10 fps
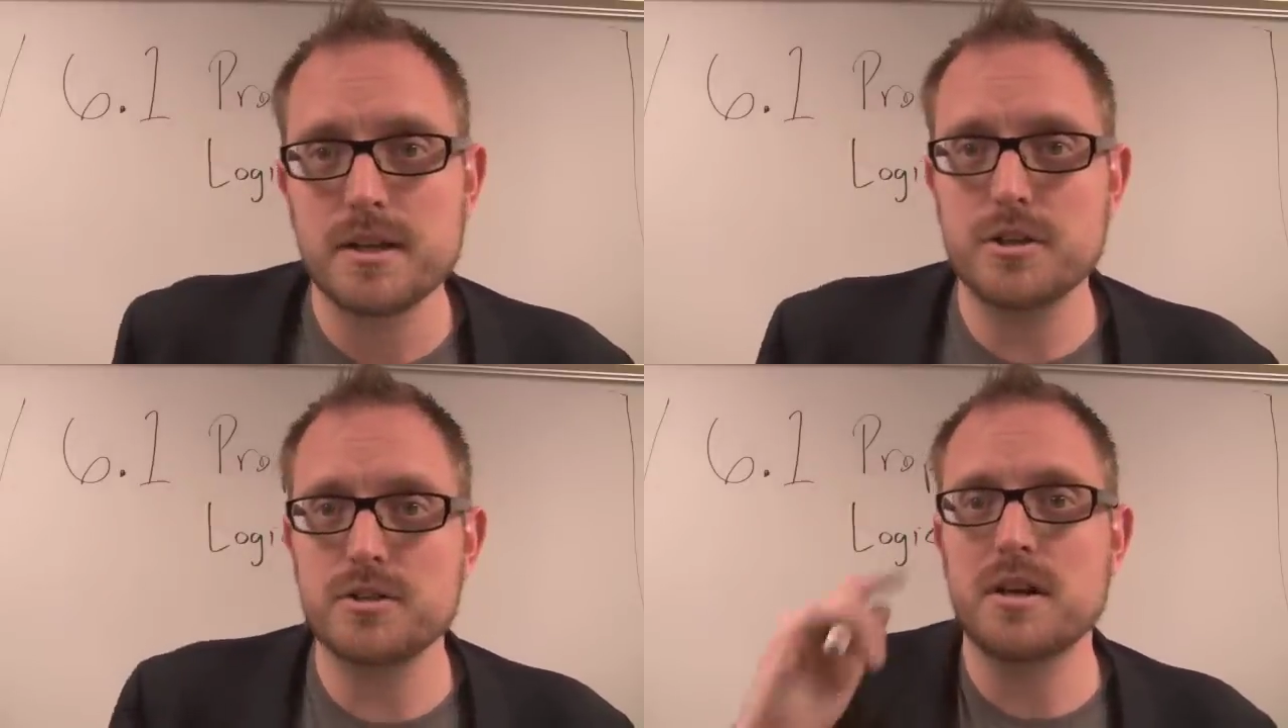
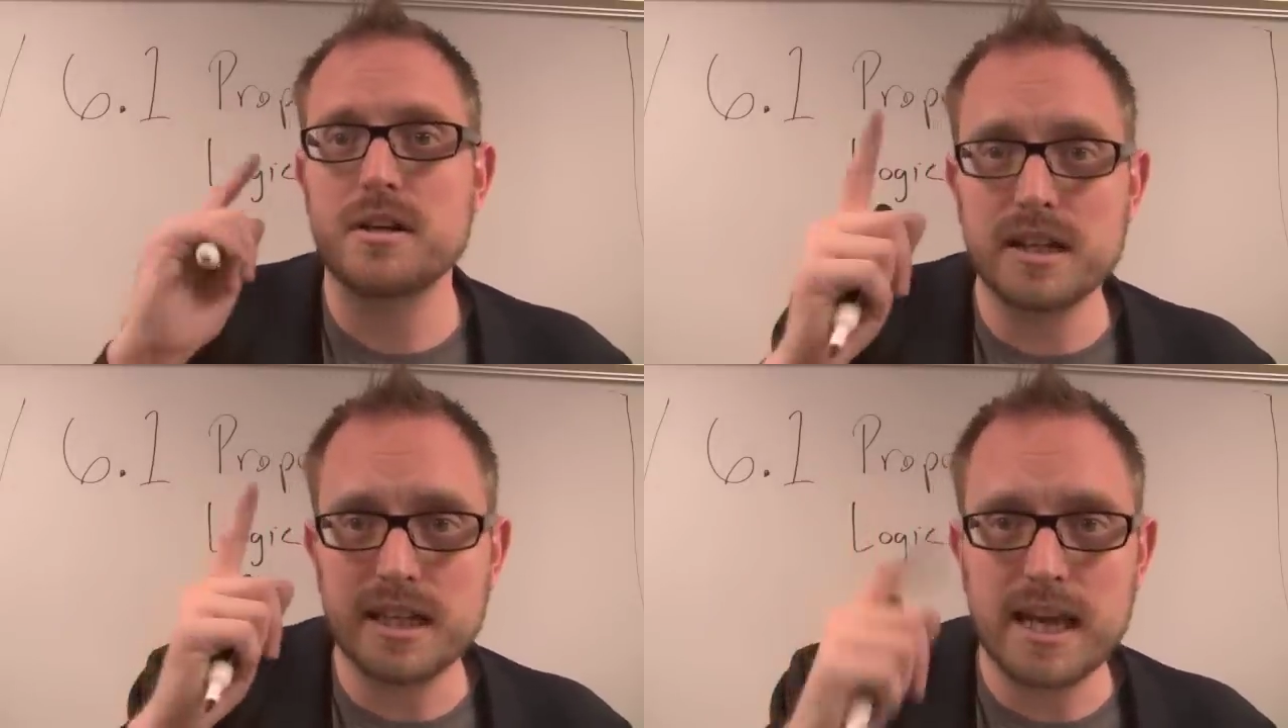There's
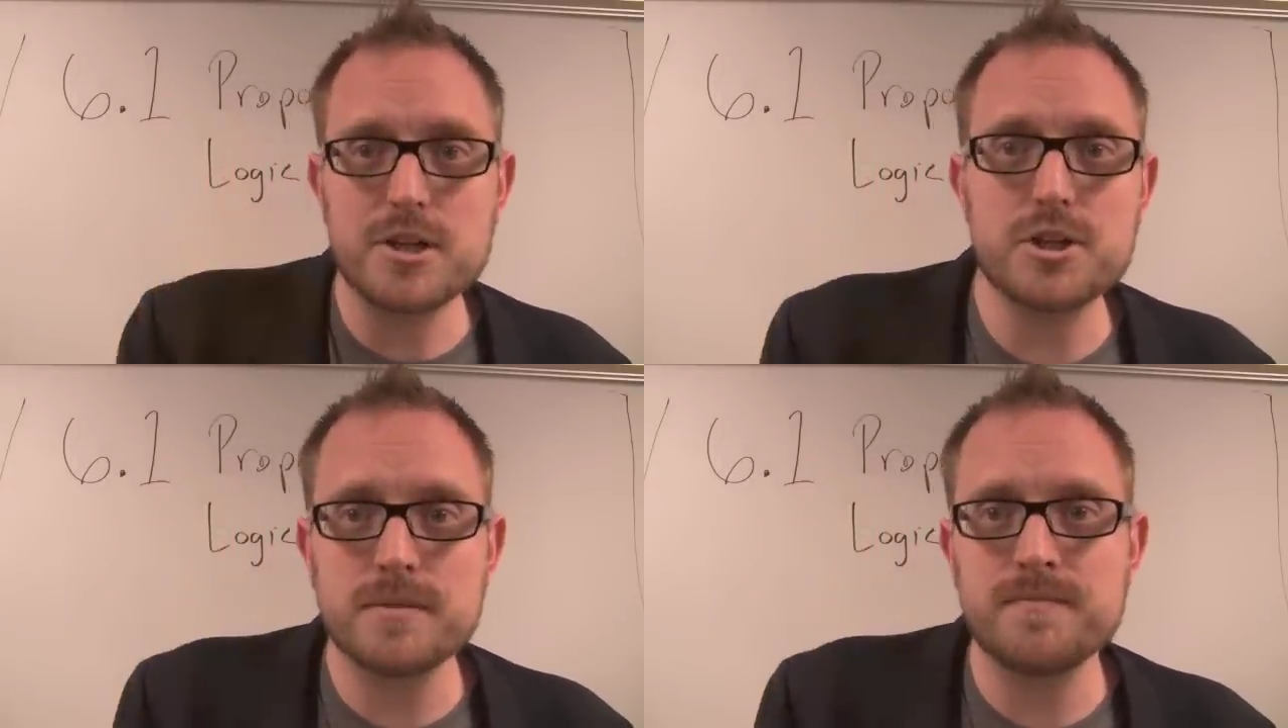
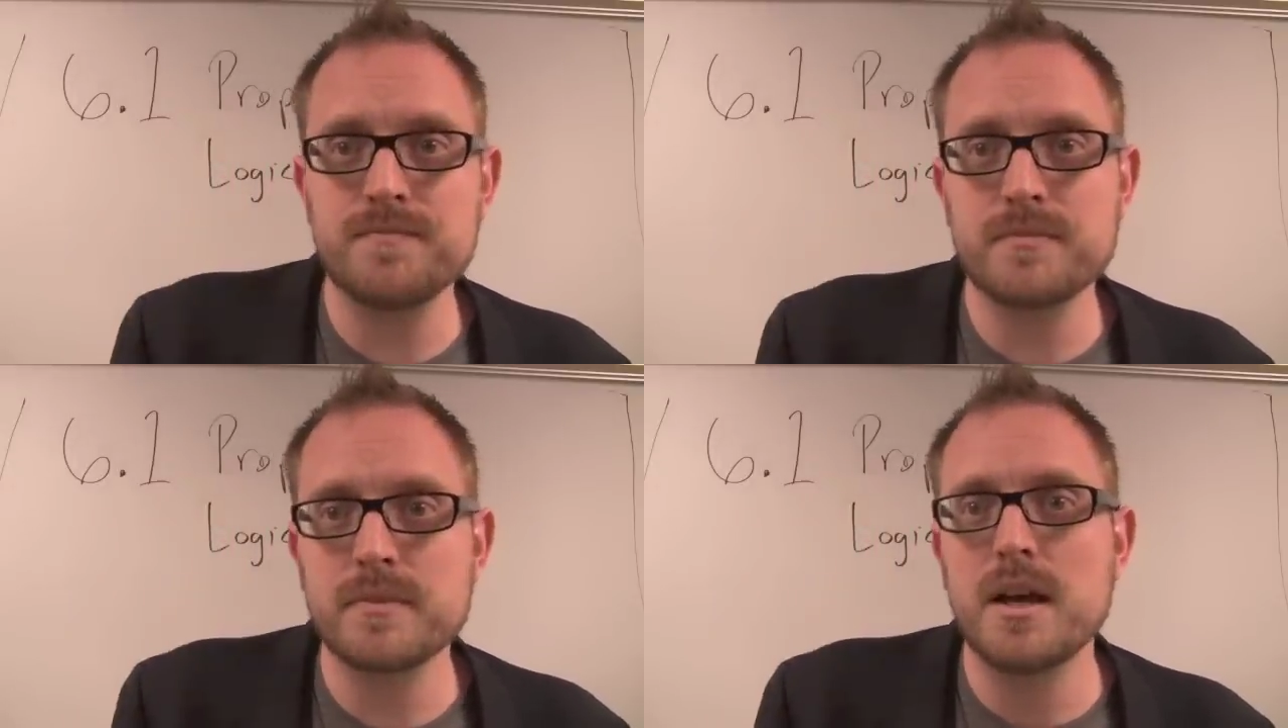negation,
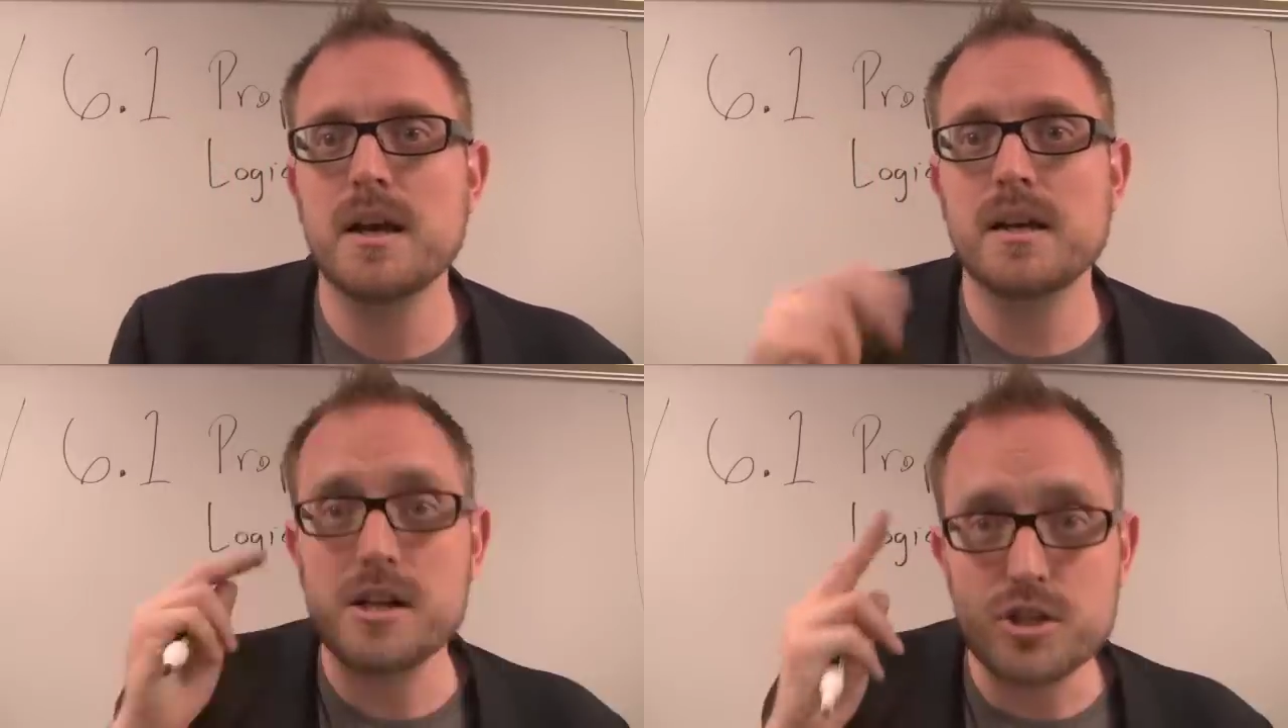
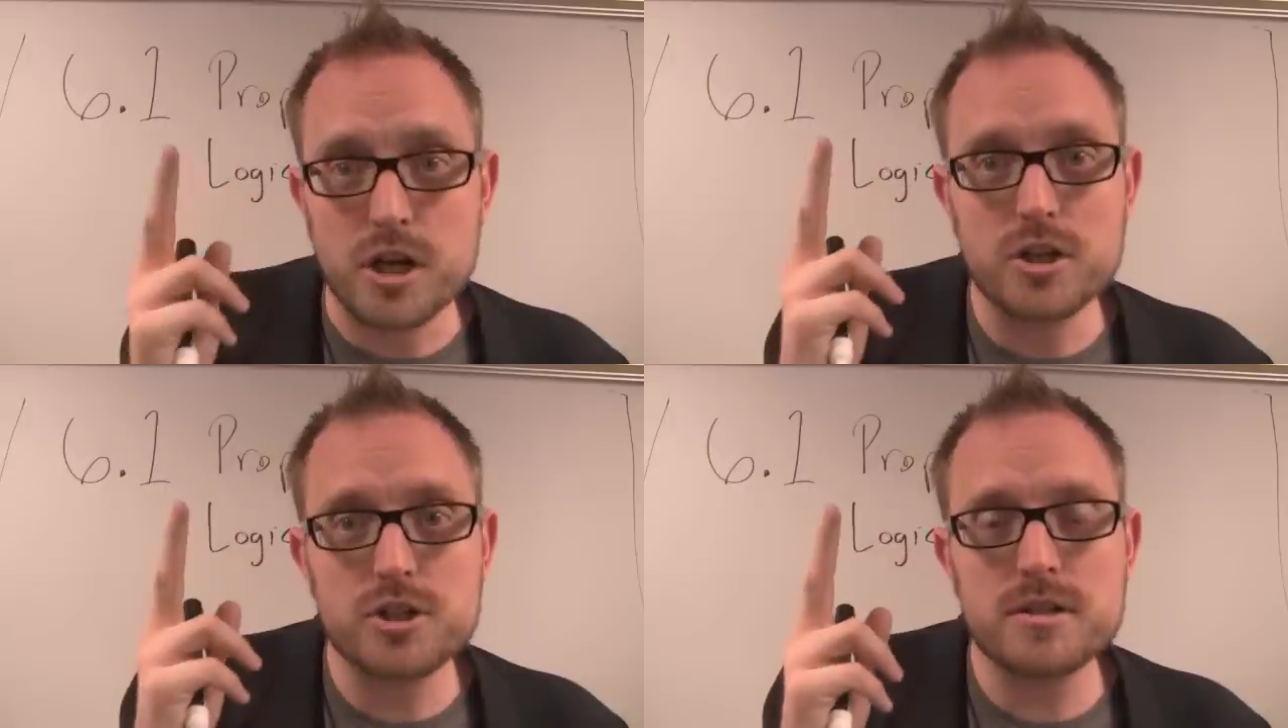
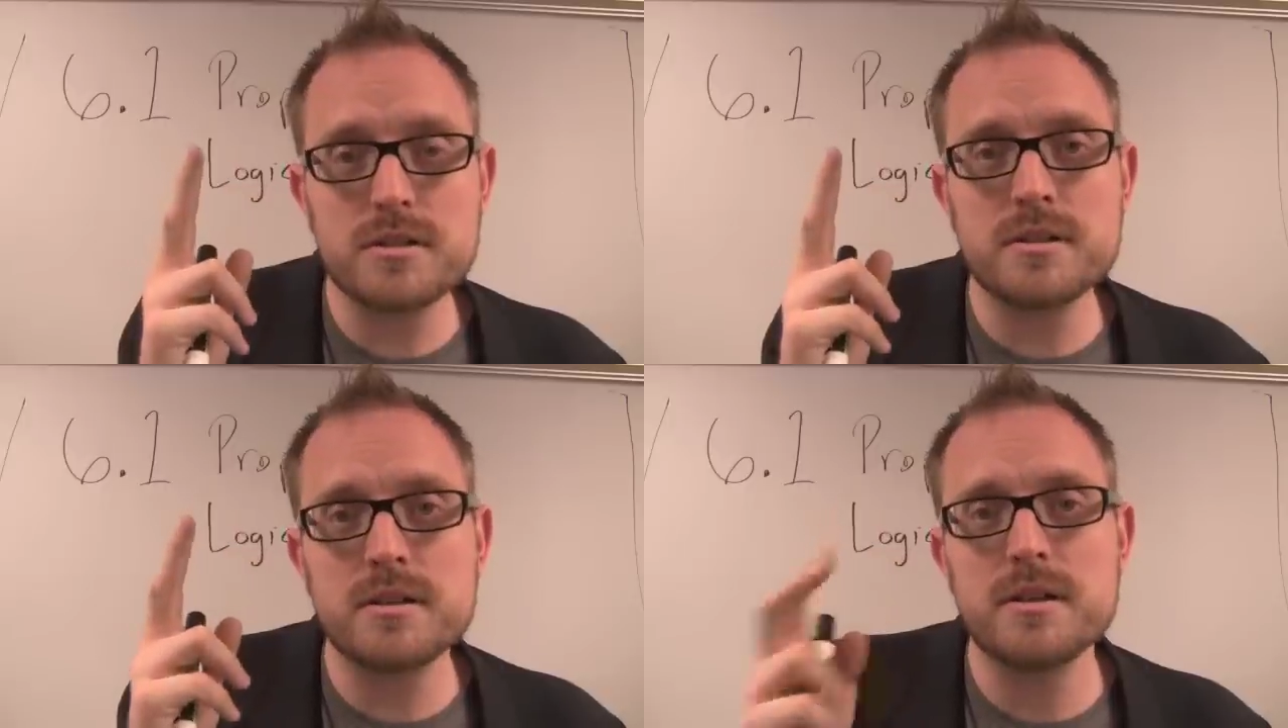conjunction,